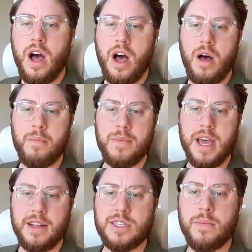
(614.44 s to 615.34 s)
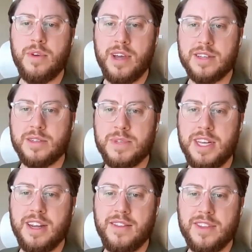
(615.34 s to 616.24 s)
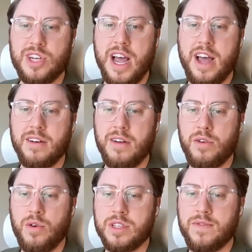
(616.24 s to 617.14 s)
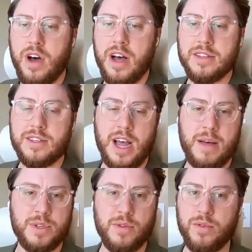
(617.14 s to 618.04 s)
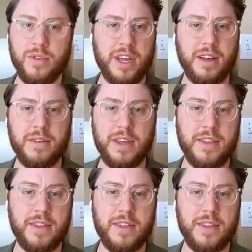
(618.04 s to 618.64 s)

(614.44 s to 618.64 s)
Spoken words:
and some of you guys, I'm seeing it in the chat. Chris Voss, absolutely.